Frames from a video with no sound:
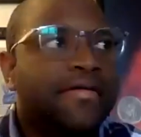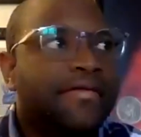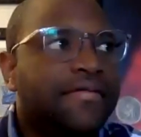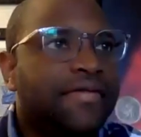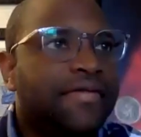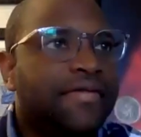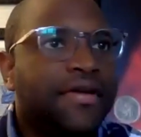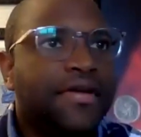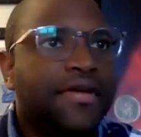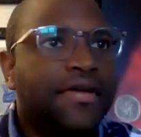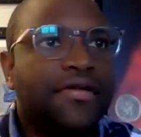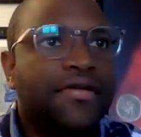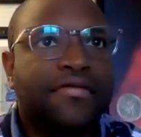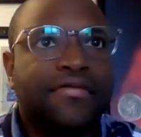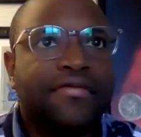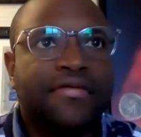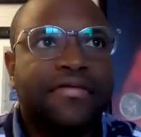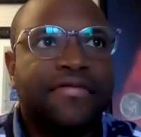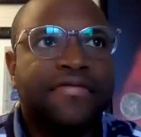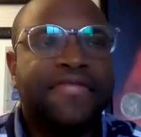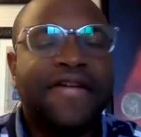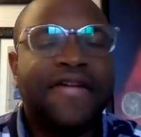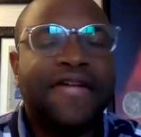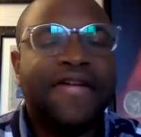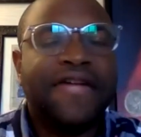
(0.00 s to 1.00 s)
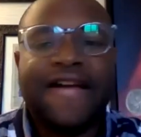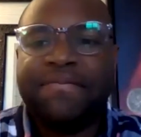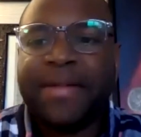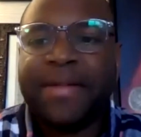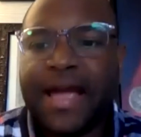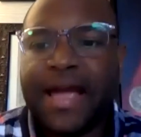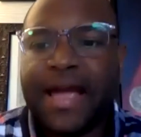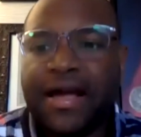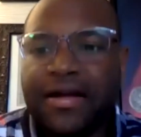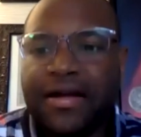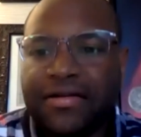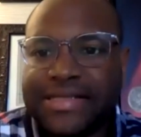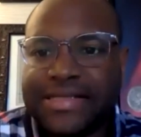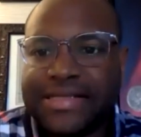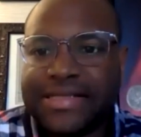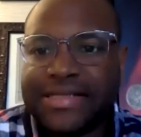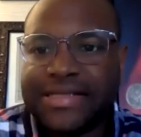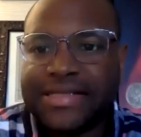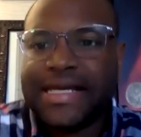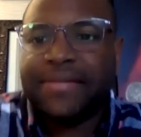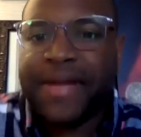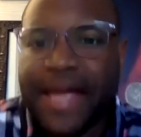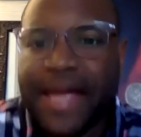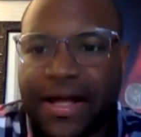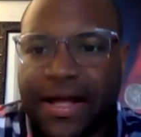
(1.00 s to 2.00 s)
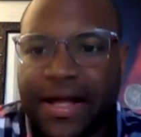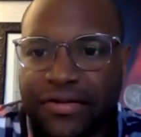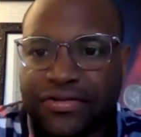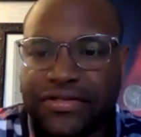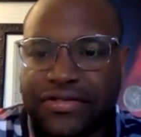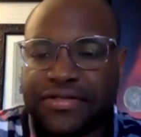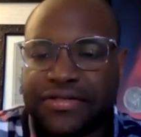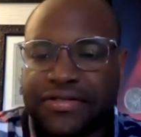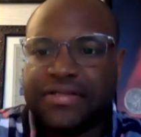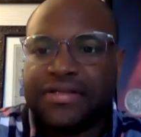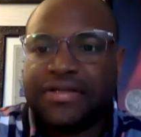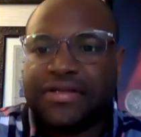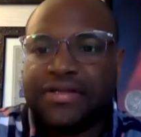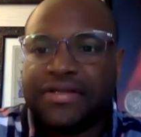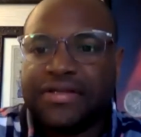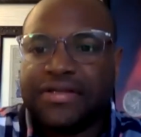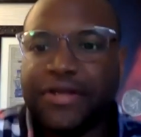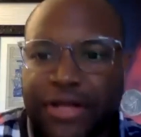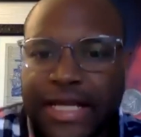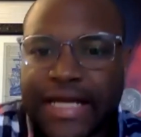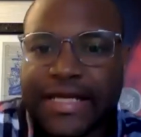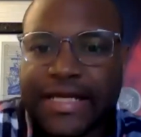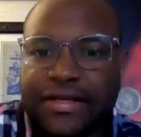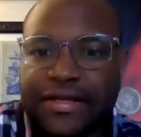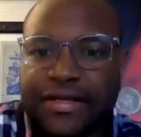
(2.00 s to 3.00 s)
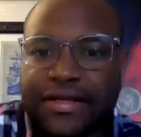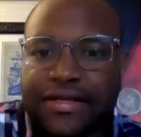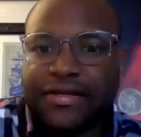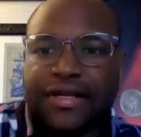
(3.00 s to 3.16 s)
you know, 5 pounds, 10 pounds, you know, like